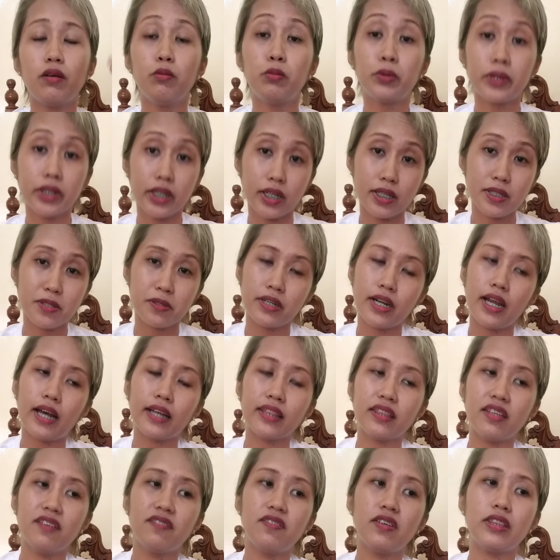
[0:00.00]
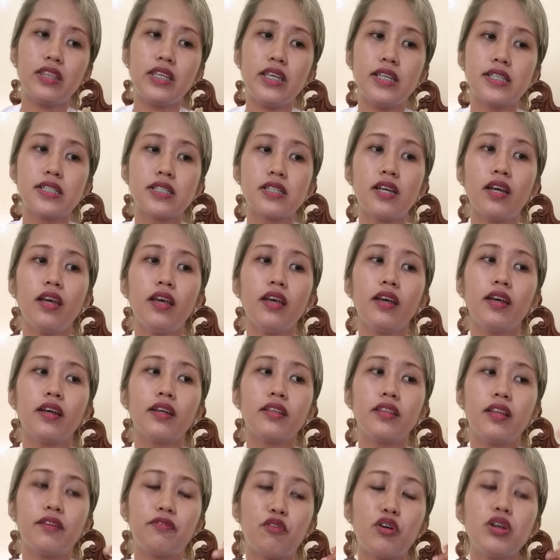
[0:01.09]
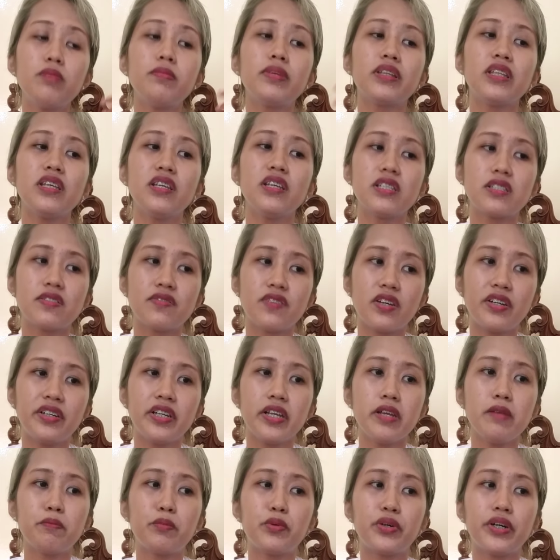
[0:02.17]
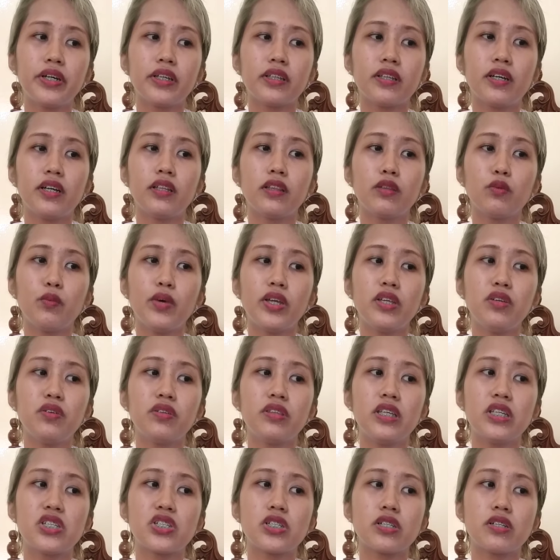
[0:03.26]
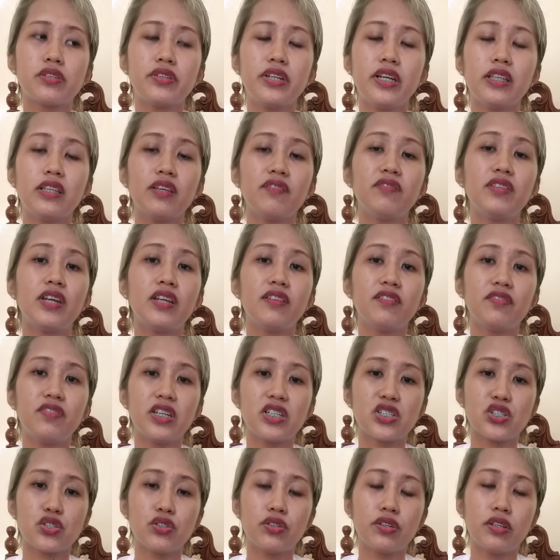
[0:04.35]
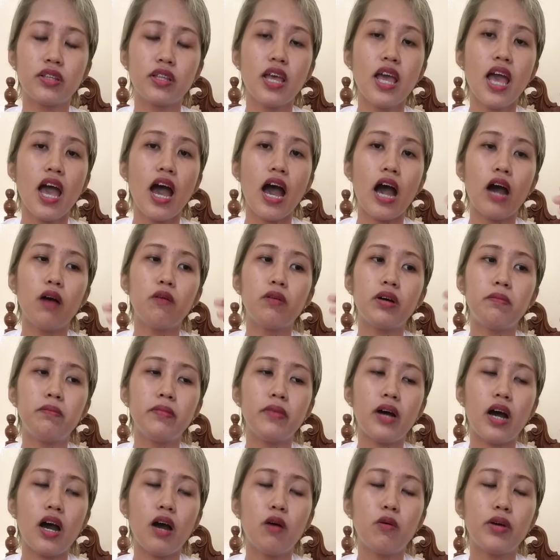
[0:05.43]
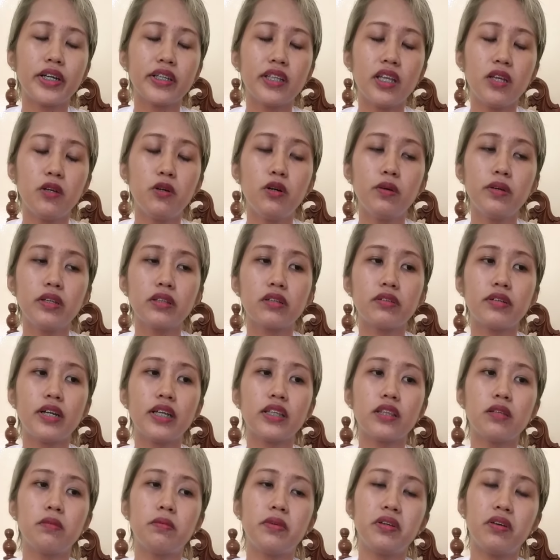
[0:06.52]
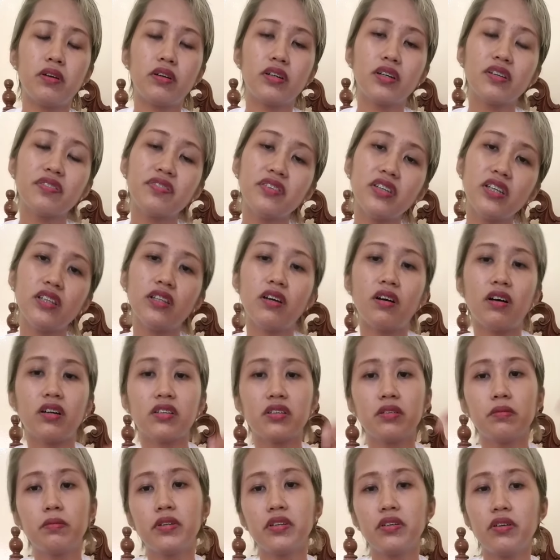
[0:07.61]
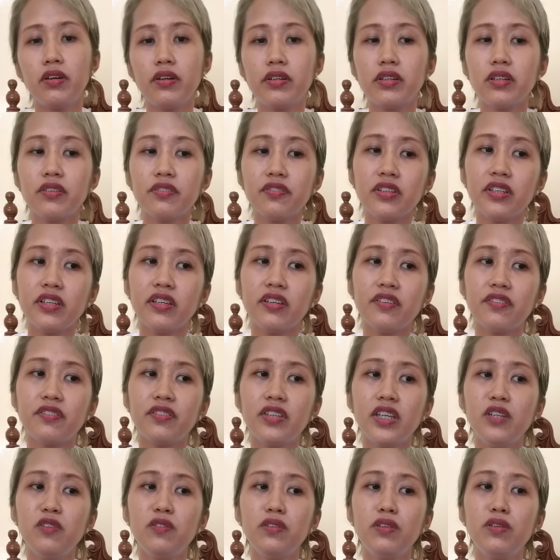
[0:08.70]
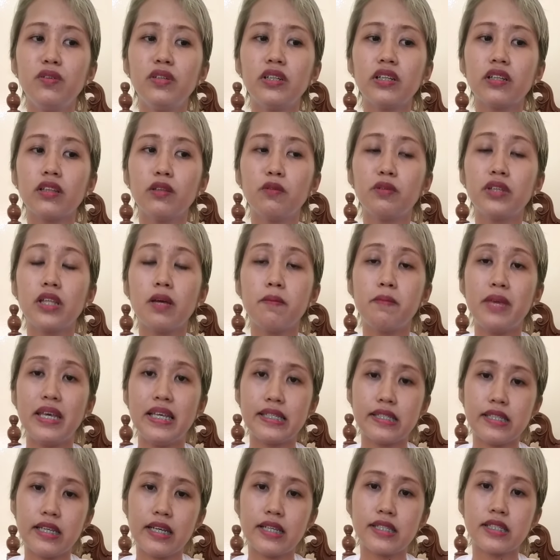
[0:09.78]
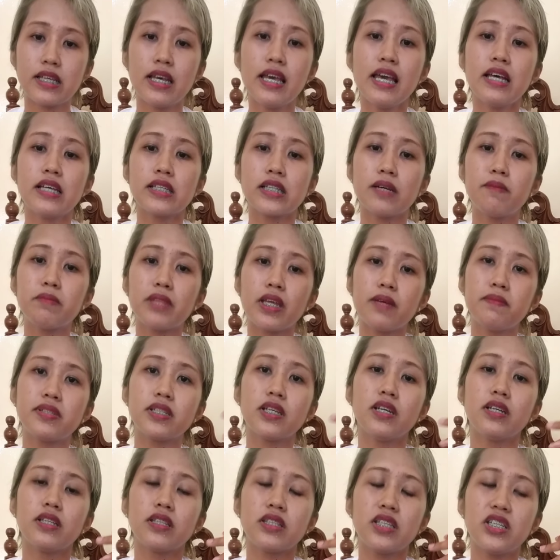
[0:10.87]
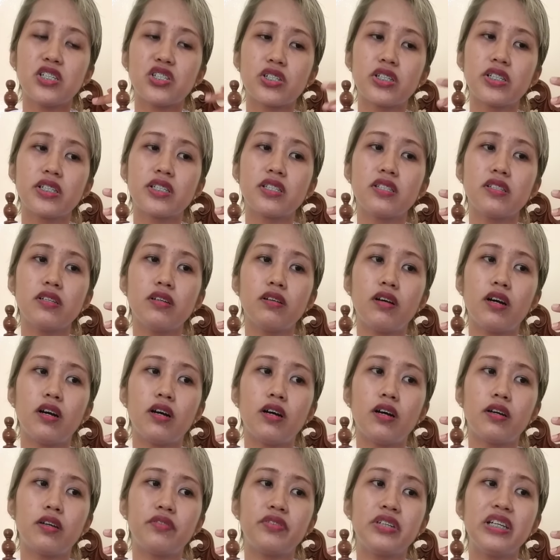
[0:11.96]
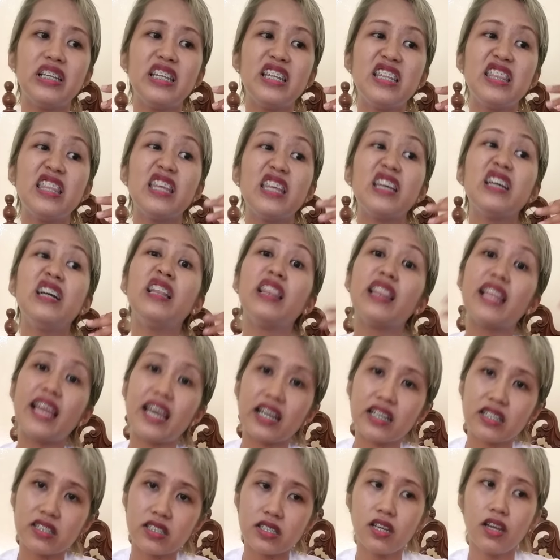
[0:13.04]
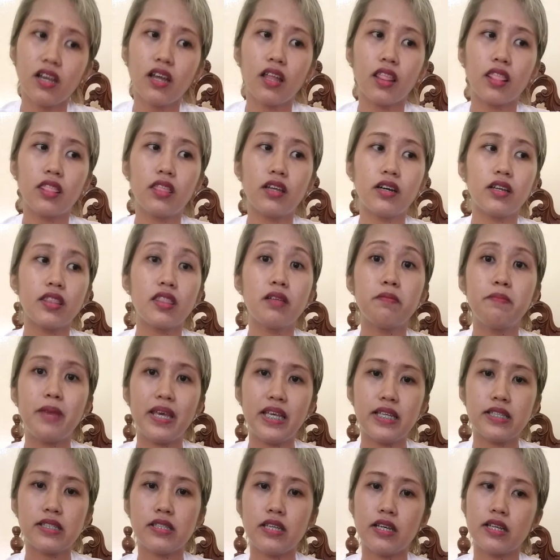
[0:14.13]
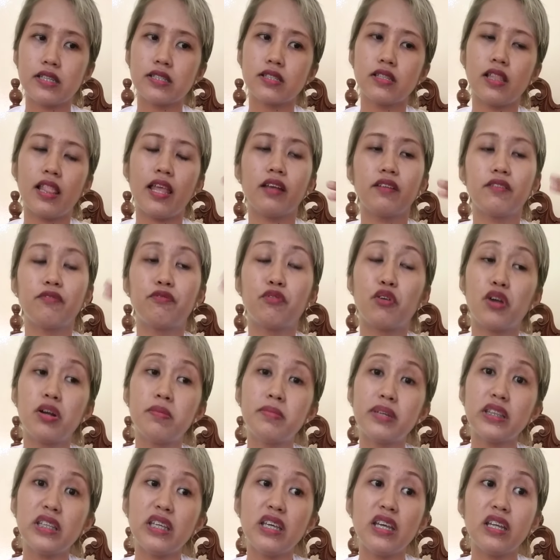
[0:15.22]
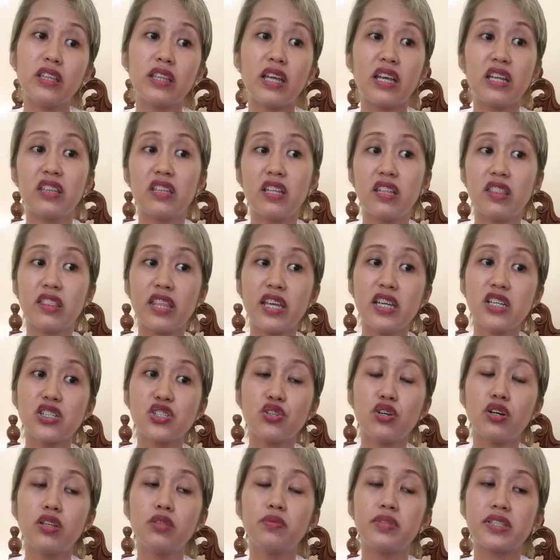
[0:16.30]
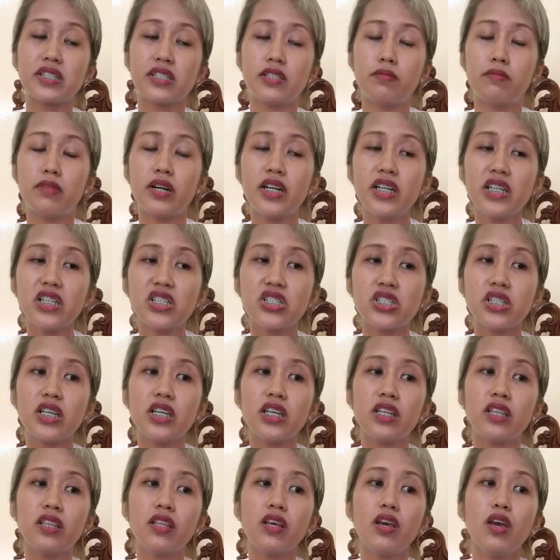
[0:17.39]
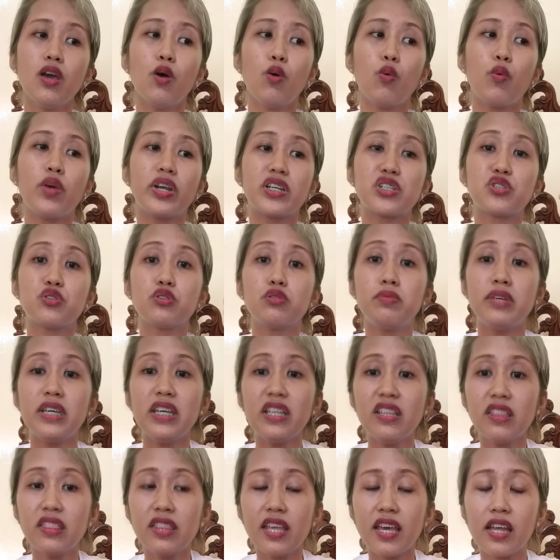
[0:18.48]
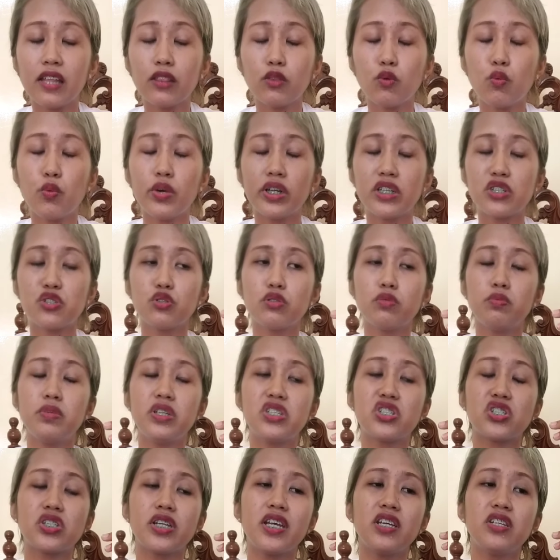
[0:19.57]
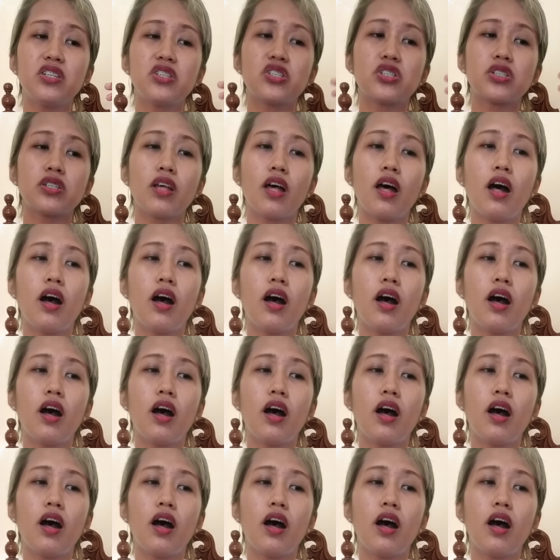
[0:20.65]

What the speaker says: works or activities. The formatting is very important when you teach creative nonfiction. How are they going to write the biography, the autobiography, if they do not know the basics? Sometimes teachers really neglect the basics, like the formatting, the indentation, what's the margin, where should we indent, where should we change